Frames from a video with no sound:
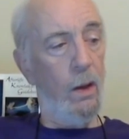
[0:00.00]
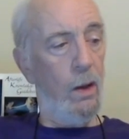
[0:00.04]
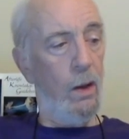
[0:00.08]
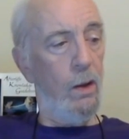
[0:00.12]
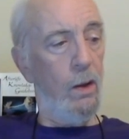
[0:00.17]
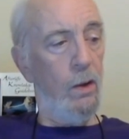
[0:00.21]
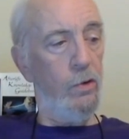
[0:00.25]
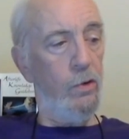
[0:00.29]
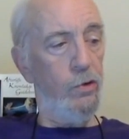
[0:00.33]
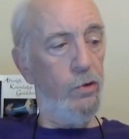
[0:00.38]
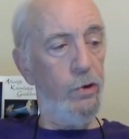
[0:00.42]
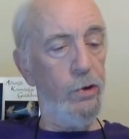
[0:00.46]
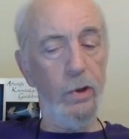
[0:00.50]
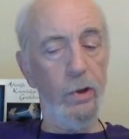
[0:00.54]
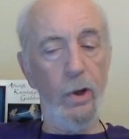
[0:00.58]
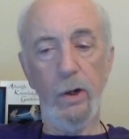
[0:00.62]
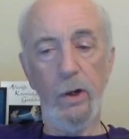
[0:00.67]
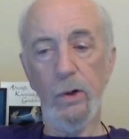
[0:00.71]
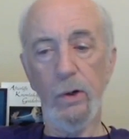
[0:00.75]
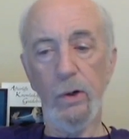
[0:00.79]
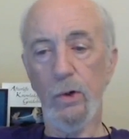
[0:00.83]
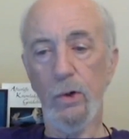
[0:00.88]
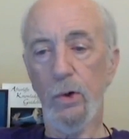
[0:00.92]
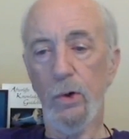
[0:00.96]
She'd
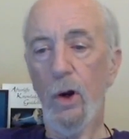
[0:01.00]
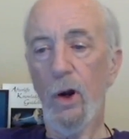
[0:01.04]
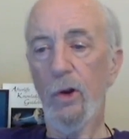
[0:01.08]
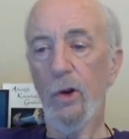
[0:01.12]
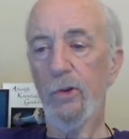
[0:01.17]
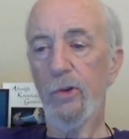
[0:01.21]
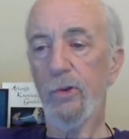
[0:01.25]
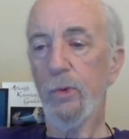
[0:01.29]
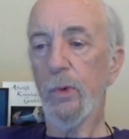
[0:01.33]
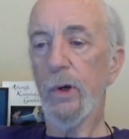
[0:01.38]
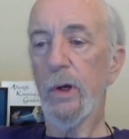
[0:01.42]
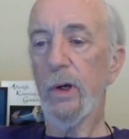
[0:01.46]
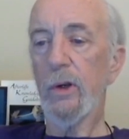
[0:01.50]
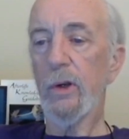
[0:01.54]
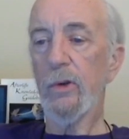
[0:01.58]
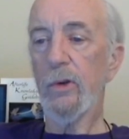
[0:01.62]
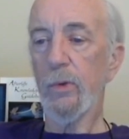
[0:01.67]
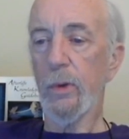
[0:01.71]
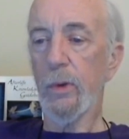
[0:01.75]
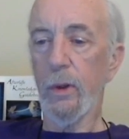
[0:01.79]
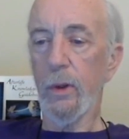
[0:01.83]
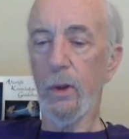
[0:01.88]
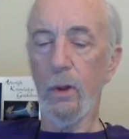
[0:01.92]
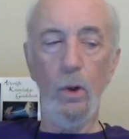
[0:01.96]
gotten crossways
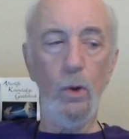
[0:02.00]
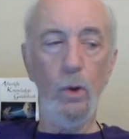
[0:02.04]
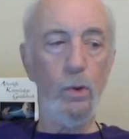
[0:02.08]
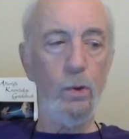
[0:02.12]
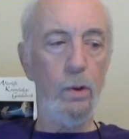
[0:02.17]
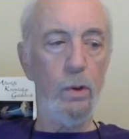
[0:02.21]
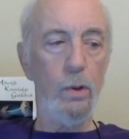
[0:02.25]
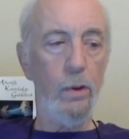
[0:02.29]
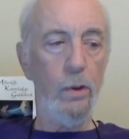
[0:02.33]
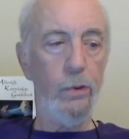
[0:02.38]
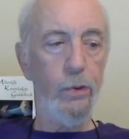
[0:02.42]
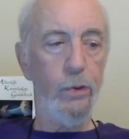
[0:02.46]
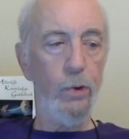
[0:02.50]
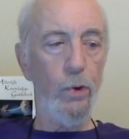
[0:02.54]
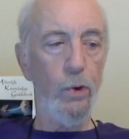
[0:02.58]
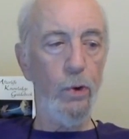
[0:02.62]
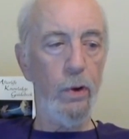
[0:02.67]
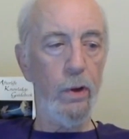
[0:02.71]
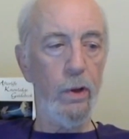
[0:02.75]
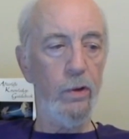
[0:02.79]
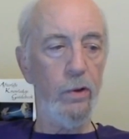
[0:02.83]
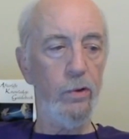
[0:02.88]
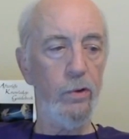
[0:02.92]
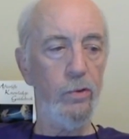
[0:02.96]
with the local
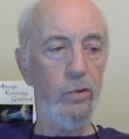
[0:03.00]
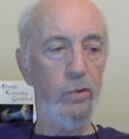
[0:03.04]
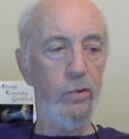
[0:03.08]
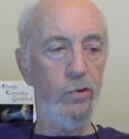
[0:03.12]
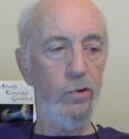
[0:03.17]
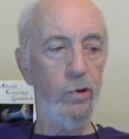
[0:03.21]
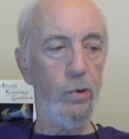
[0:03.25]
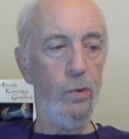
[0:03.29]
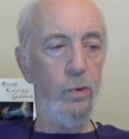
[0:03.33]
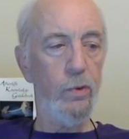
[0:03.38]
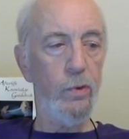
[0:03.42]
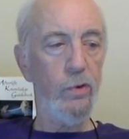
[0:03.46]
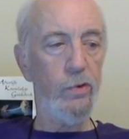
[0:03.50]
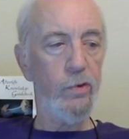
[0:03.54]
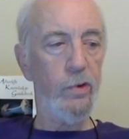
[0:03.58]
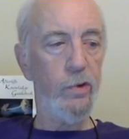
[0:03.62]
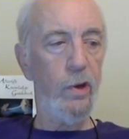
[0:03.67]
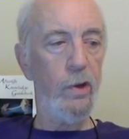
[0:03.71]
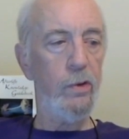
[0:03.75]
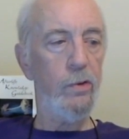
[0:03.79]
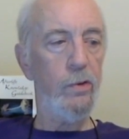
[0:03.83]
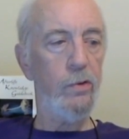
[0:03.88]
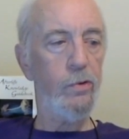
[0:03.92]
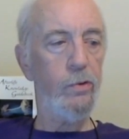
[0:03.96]
authorities, and she was
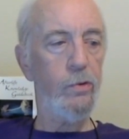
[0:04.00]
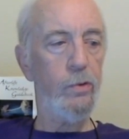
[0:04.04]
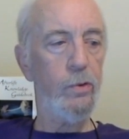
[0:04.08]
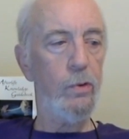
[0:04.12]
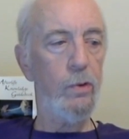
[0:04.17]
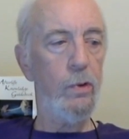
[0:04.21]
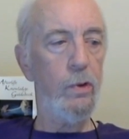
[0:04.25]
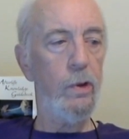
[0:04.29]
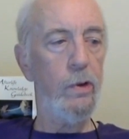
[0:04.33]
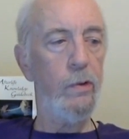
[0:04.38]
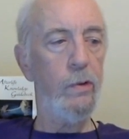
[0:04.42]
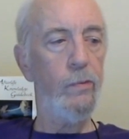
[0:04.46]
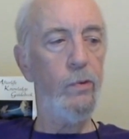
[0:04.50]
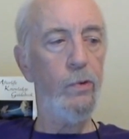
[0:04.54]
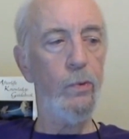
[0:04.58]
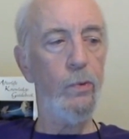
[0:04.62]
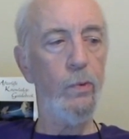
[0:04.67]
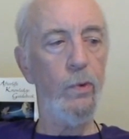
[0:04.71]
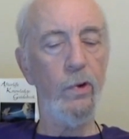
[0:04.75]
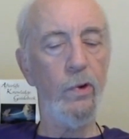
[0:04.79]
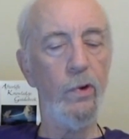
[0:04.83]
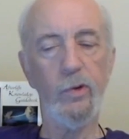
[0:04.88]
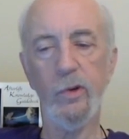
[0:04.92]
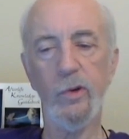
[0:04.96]
sentenced to live the
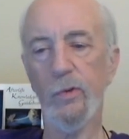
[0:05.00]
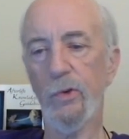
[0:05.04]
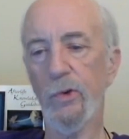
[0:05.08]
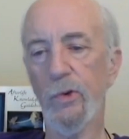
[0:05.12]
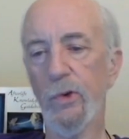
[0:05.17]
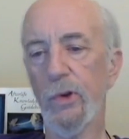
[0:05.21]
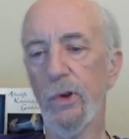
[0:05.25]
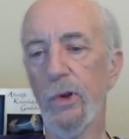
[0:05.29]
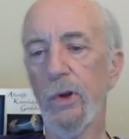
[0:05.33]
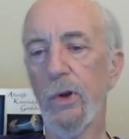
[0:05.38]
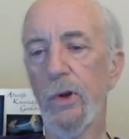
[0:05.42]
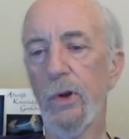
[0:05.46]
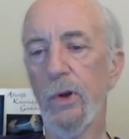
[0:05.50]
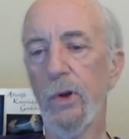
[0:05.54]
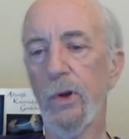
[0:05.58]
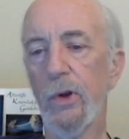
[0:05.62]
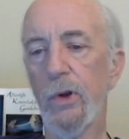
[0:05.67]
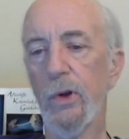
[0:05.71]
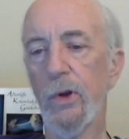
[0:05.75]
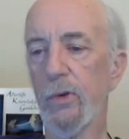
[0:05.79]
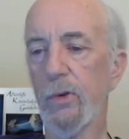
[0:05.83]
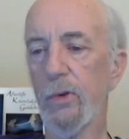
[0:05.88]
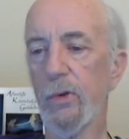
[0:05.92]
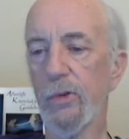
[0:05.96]
rest of her
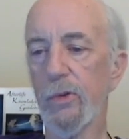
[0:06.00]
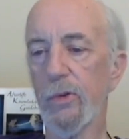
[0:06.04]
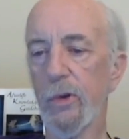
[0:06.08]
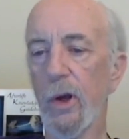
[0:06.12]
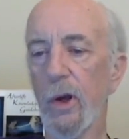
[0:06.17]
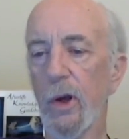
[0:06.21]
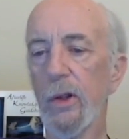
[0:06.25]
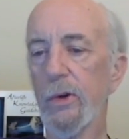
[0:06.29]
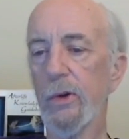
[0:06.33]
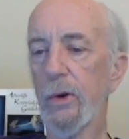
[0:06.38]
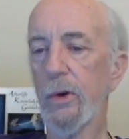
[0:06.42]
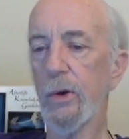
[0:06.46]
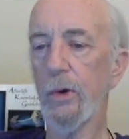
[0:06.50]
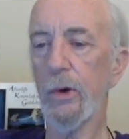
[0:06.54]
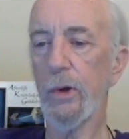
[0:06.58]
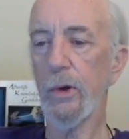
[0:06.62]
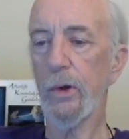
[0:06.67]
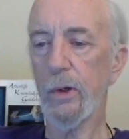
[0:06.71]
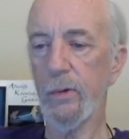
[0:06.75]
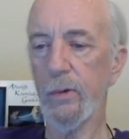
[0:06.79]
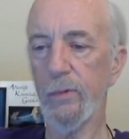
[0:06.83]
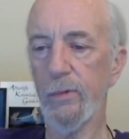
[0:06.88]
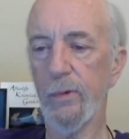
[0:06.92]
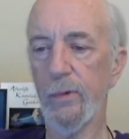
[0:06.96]
years in solitary
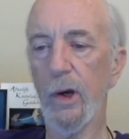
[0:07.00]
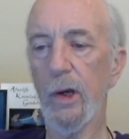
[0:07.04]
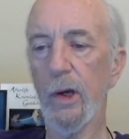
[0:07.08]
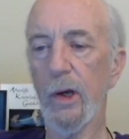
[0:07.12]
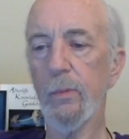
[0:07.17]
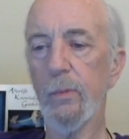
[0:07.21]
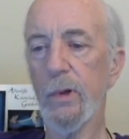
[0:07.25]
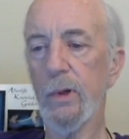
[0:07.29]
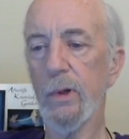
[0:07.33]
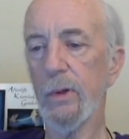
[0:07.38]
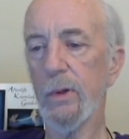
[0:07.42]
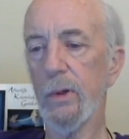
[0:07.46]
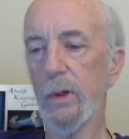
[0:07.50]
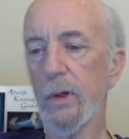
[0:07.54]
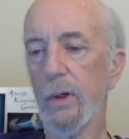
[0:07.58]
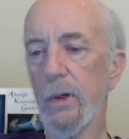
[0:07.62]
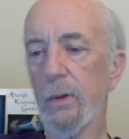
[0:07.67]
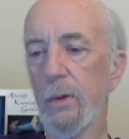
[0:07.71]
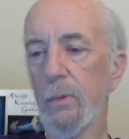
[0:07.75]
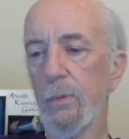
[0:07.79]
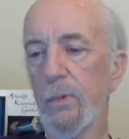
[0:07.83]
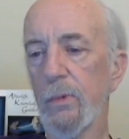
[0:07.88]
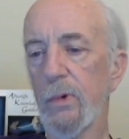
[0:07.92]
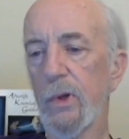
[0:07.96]
confinement in
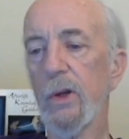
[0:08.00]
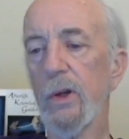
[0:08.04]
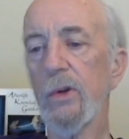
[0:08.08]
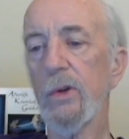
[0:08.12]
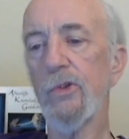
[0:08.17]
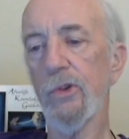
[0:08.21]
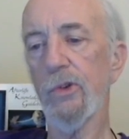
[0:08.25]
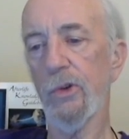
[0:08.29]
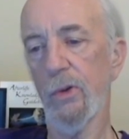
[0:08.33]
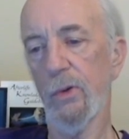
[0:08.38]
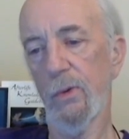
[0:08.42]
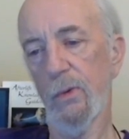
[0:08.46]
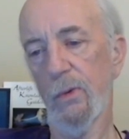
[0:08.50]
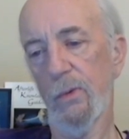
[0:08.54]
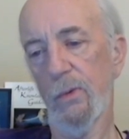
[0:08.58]
a dungeon.